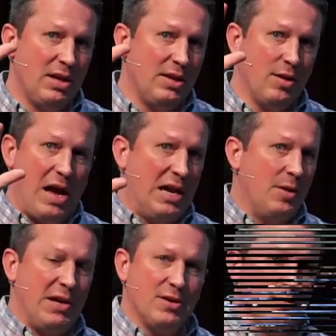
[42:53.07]
their
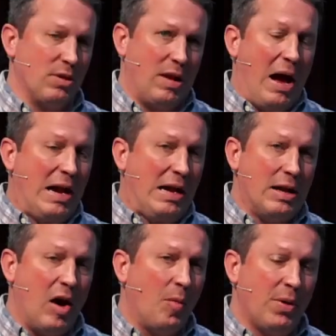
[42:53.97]
enemies were lined
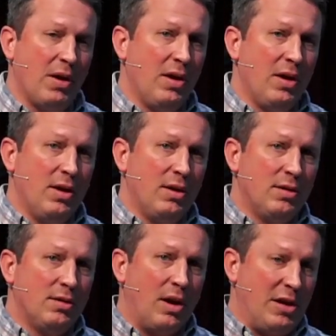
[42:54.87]
up
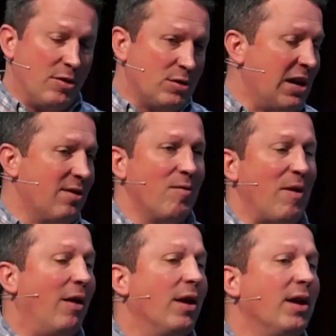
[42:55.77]
on the other side of a
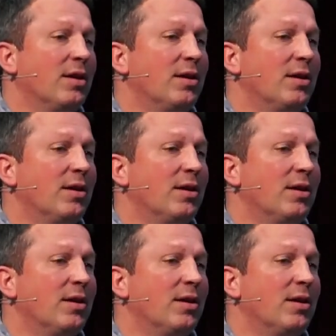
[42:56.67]
valley?